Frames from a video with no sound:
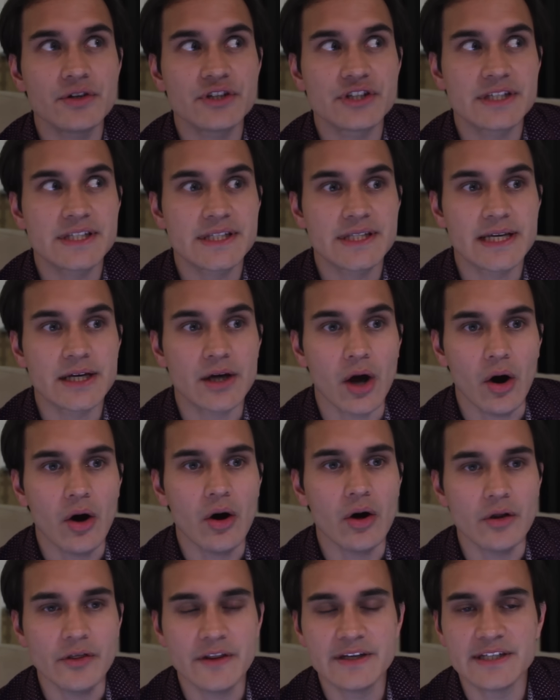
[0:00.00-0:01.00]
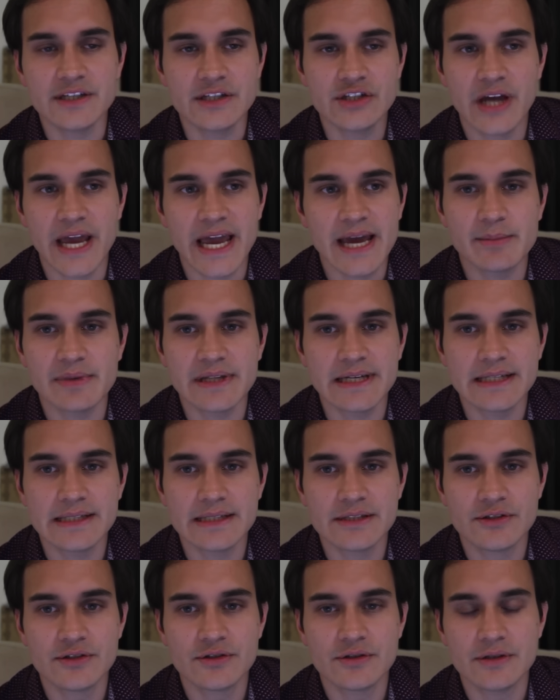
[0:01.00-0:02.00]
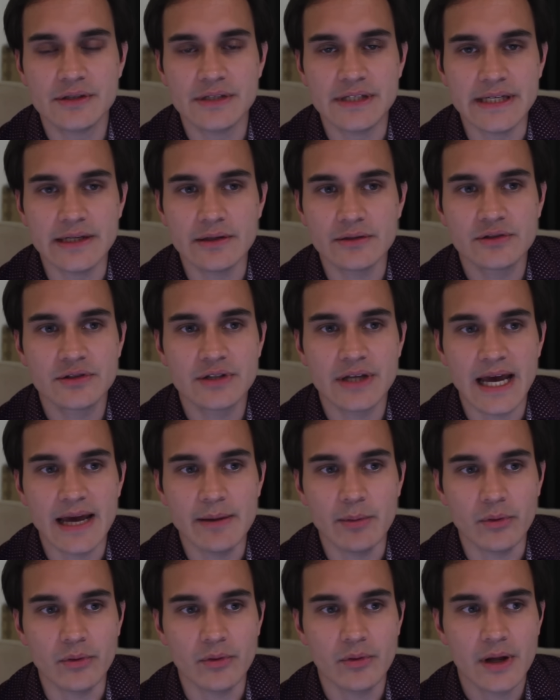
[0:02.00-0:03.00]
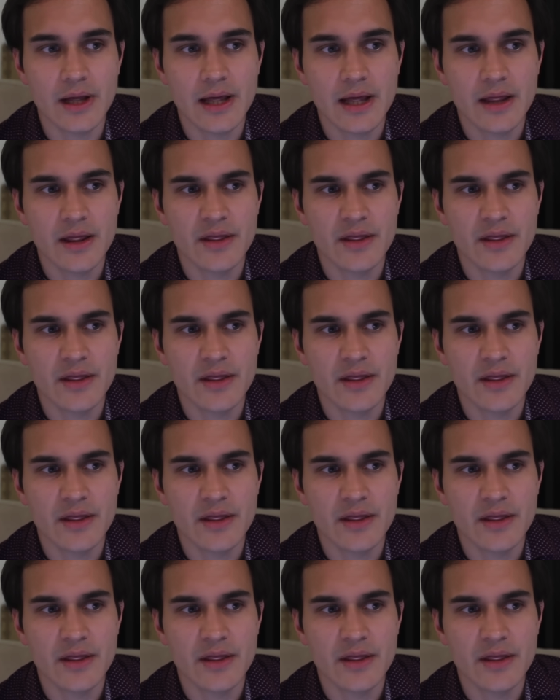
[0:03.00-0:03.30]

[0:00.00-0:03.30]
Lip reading: just think, oh, there's a gambling deal table